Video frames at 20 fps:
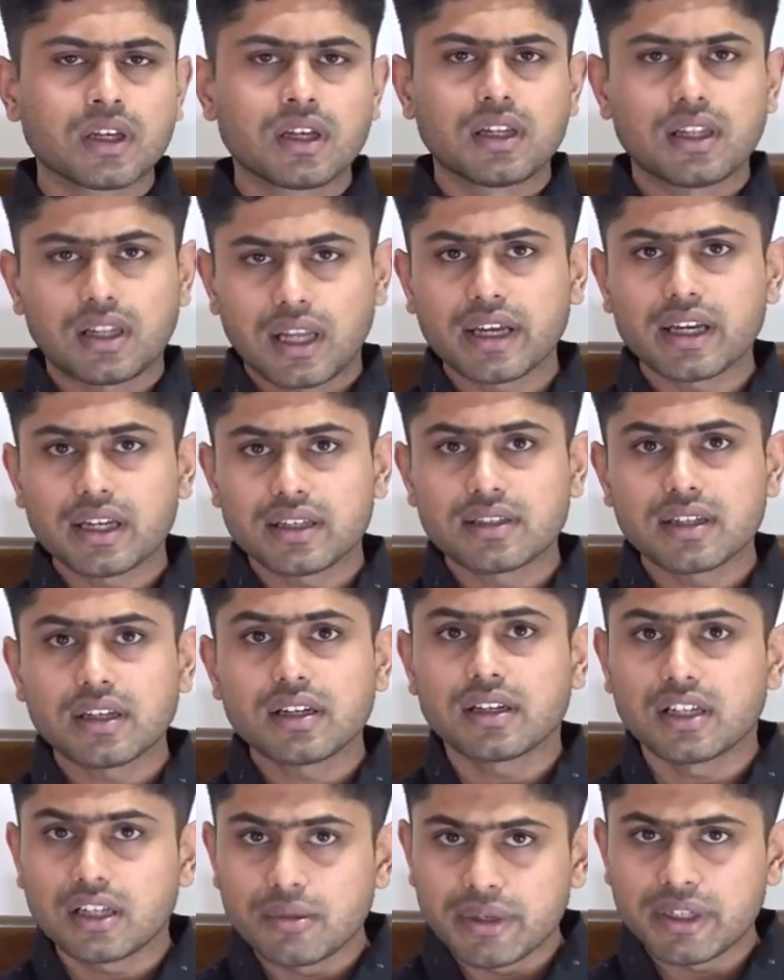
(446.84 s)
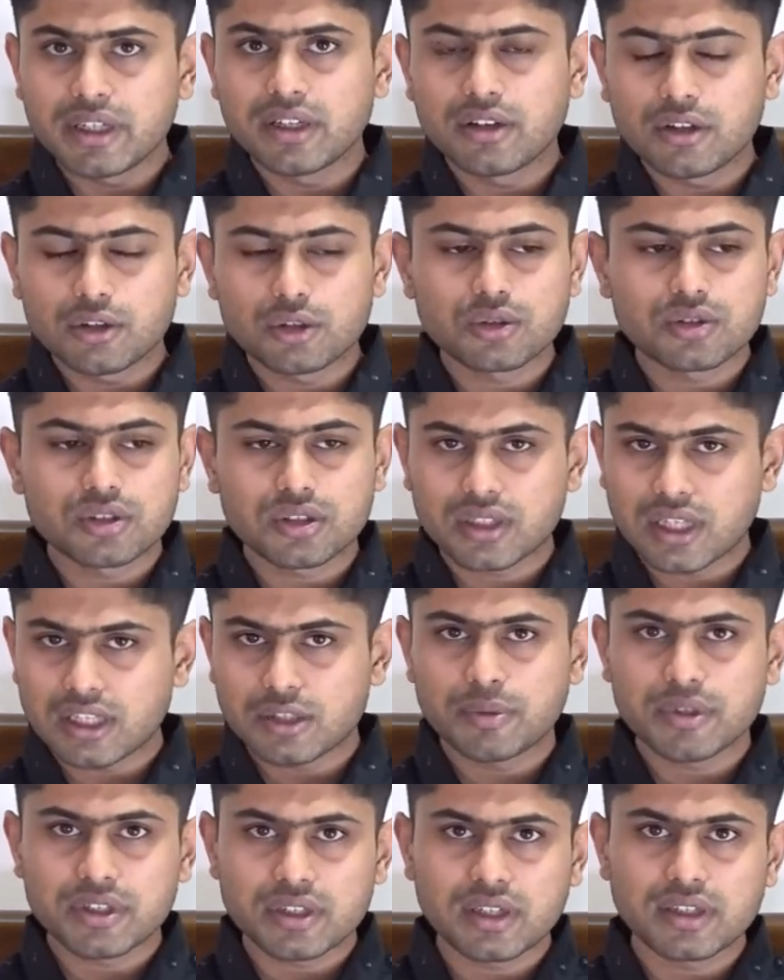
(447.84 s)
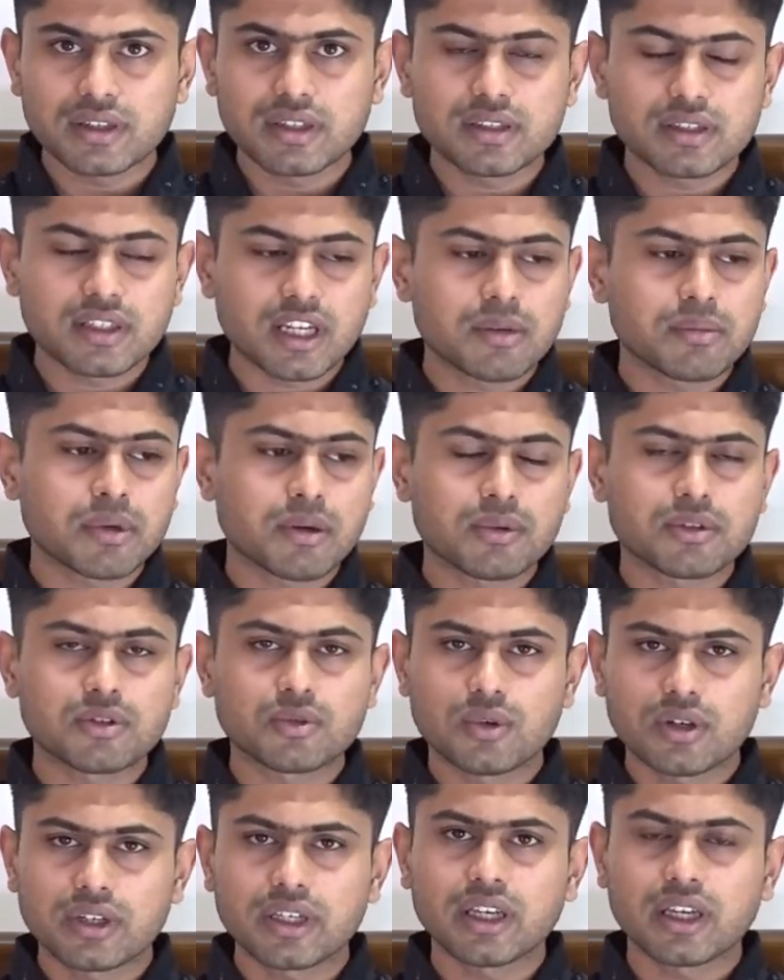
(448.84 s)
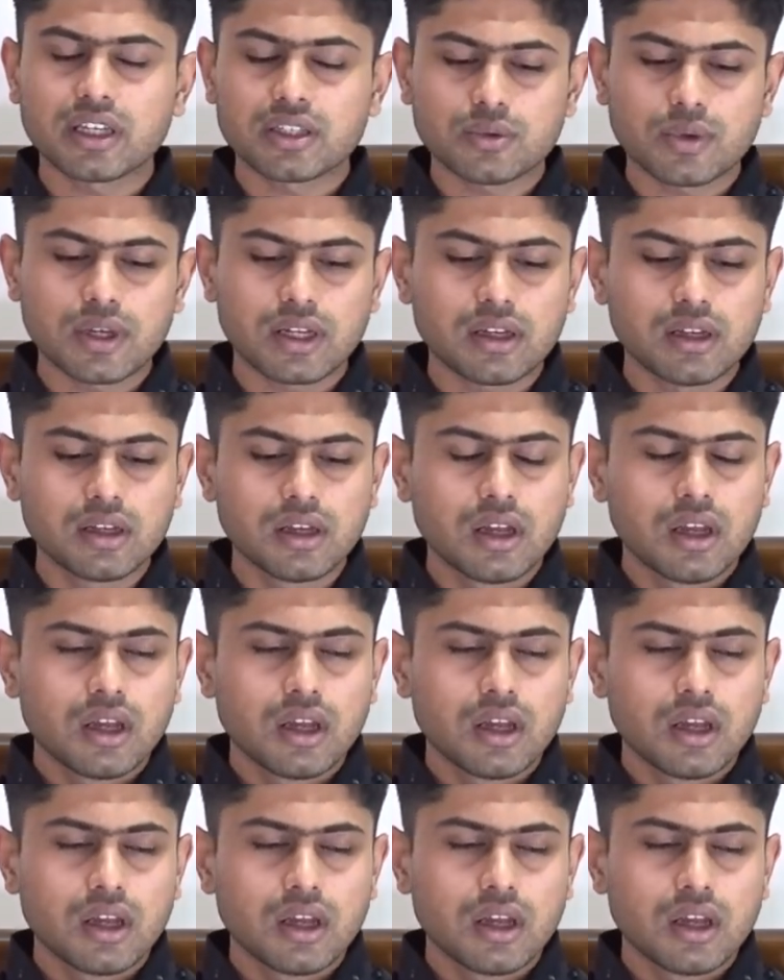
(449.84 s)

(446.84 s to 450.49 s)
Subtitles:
Like I said, limited resources, especially this time I was working as well.